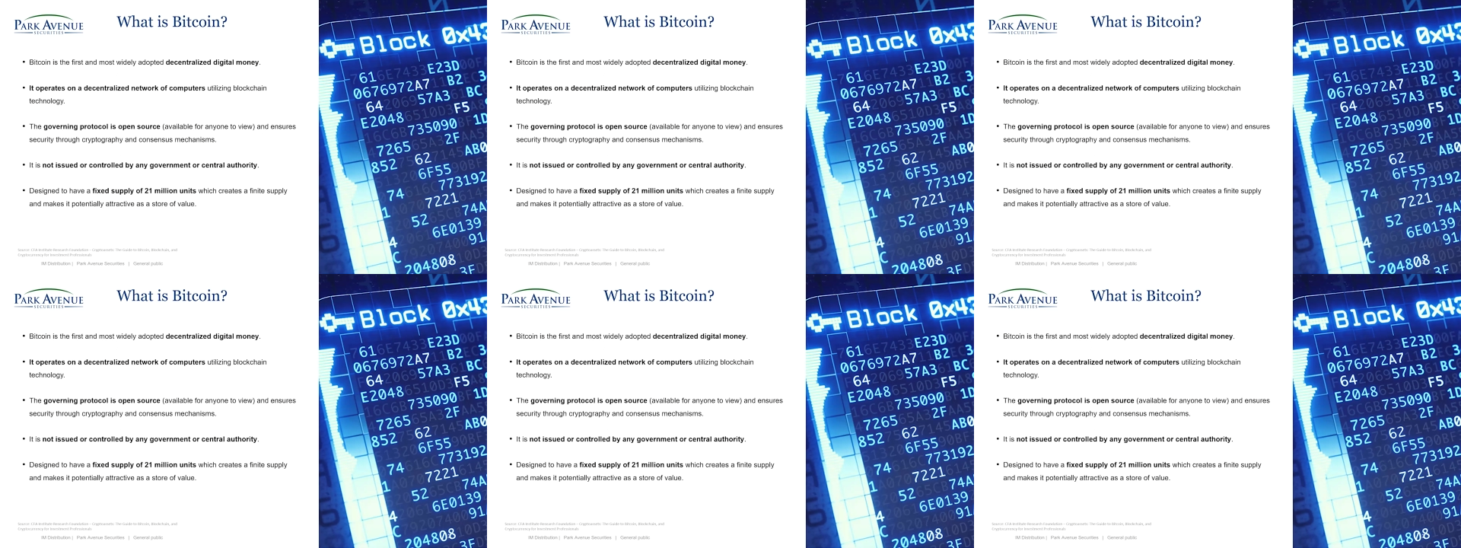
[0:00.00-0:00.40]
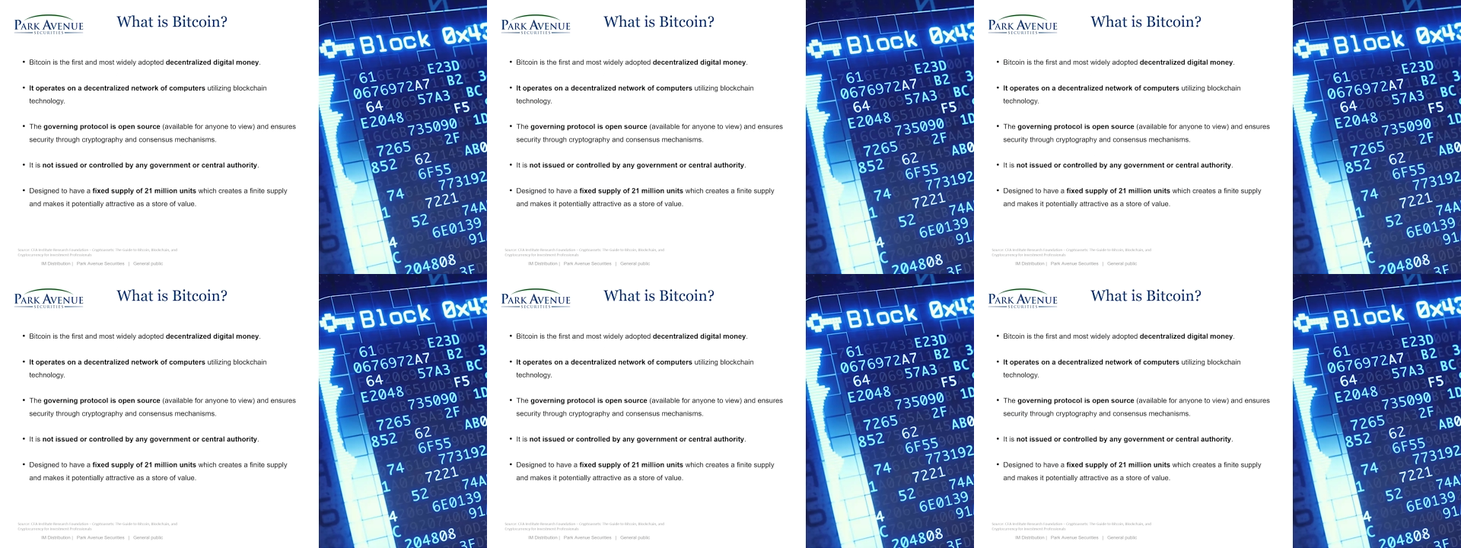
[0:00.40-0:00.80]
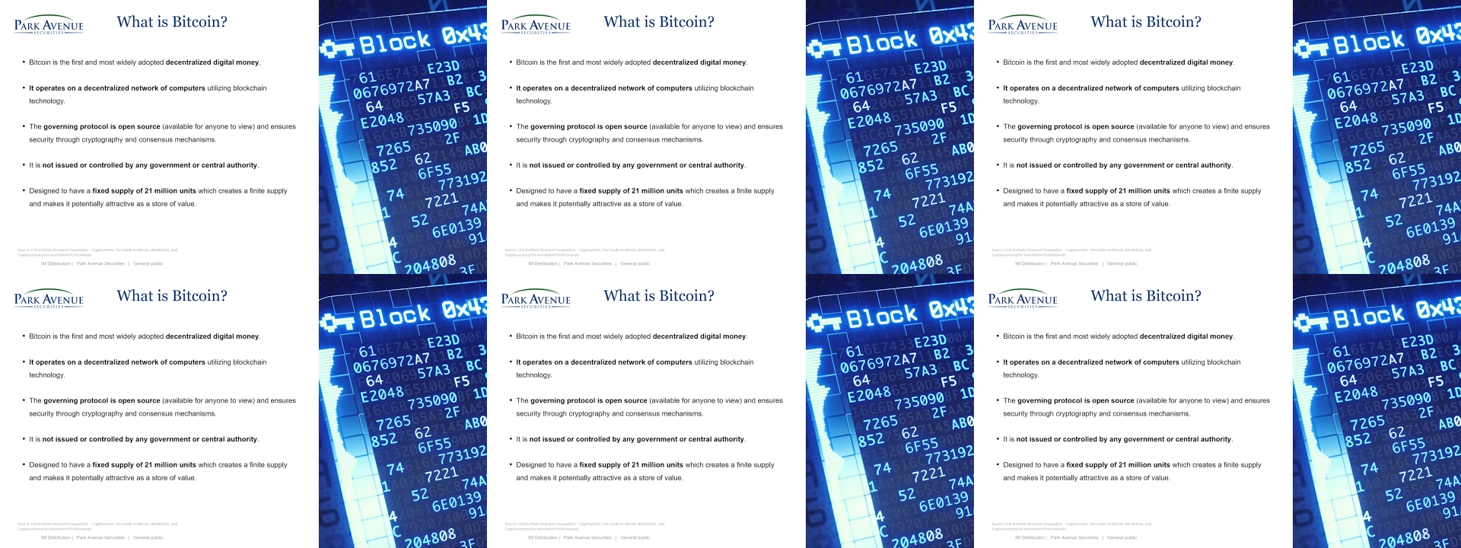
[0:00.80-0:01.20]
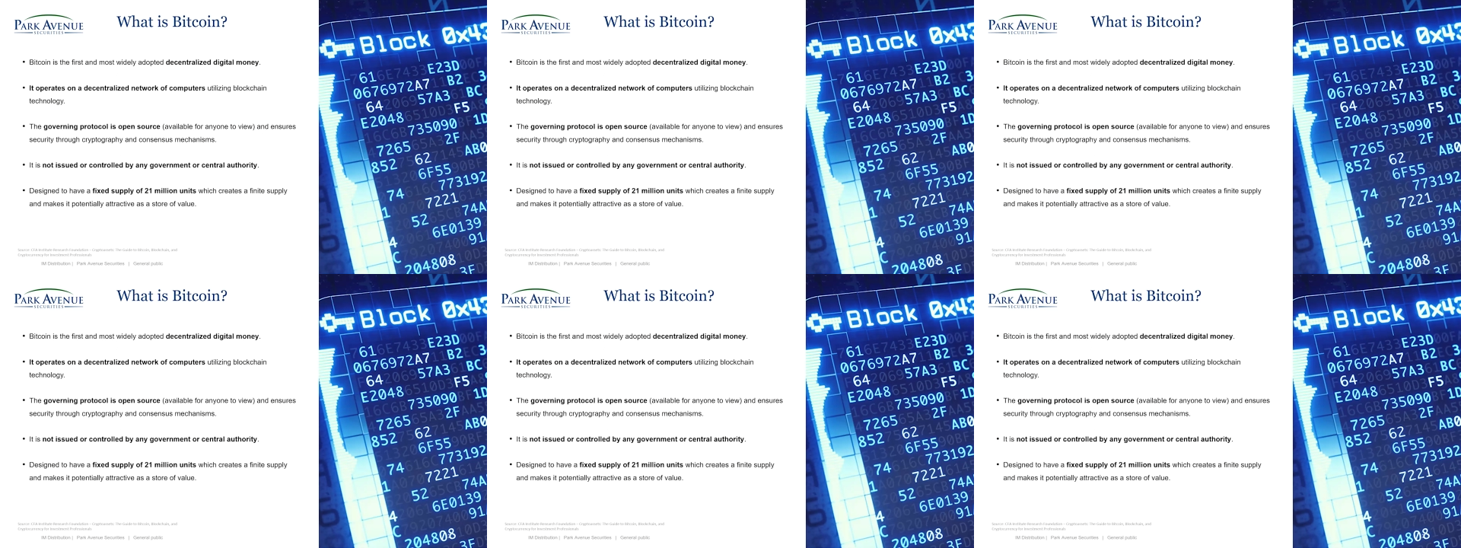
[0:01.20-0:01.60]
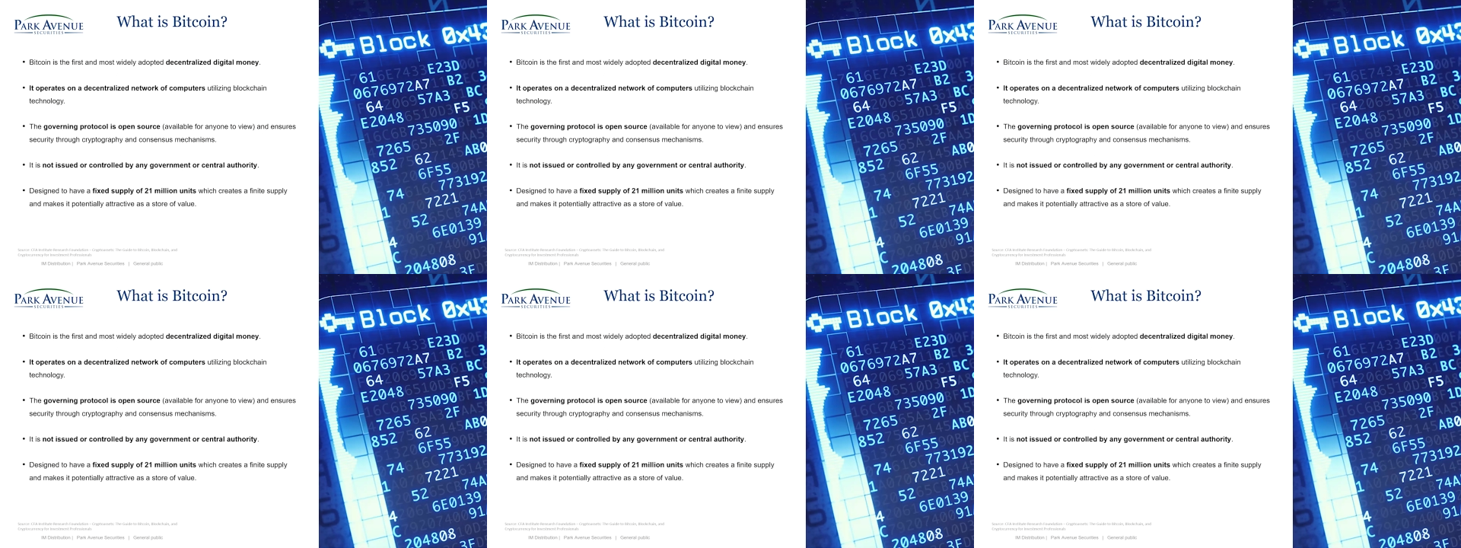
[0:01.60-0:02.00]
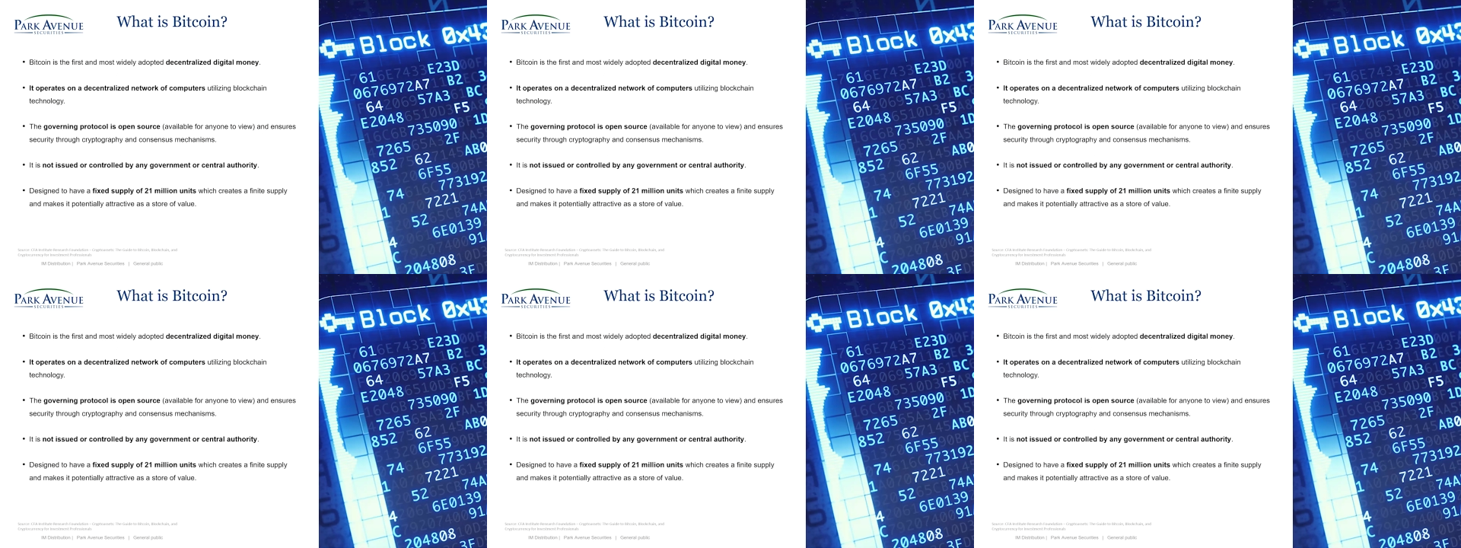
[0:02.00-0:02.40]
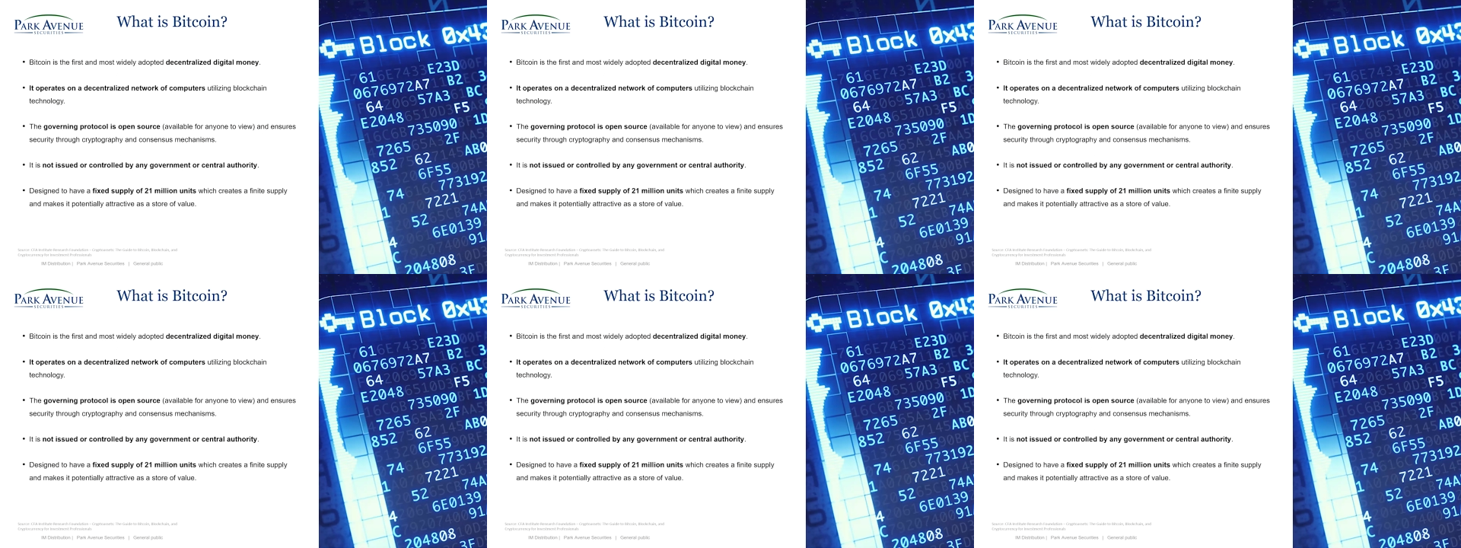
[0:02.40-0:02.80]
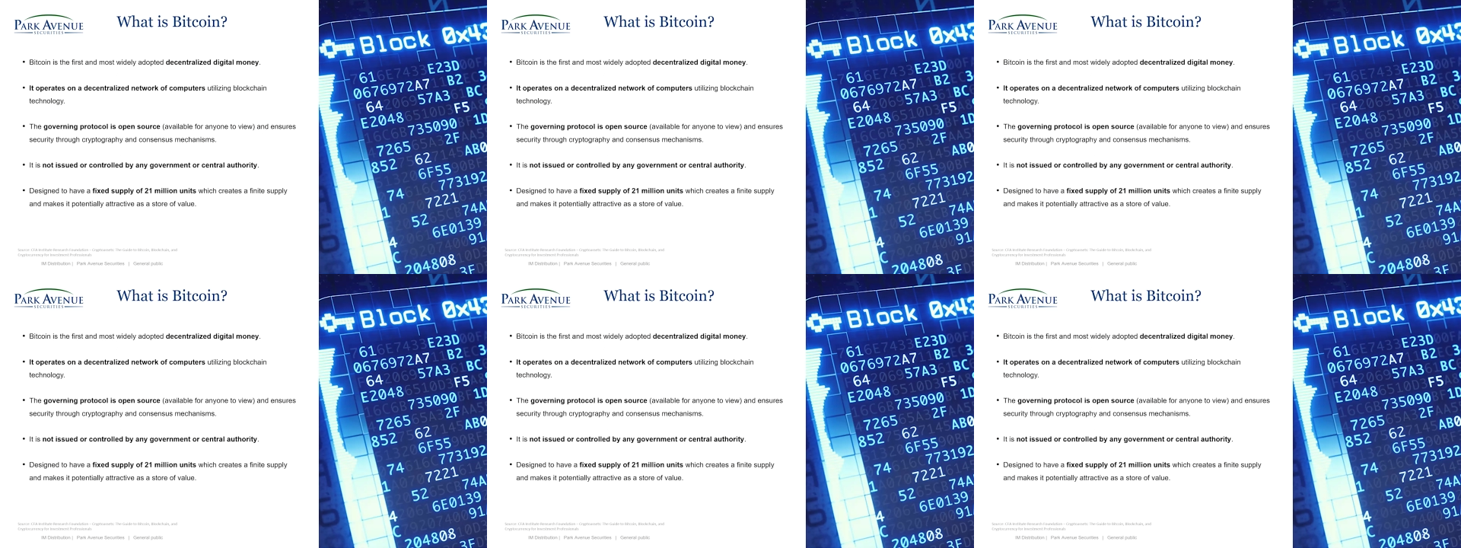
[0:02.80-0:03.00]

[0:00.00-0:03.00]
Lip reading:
(no speaker visible)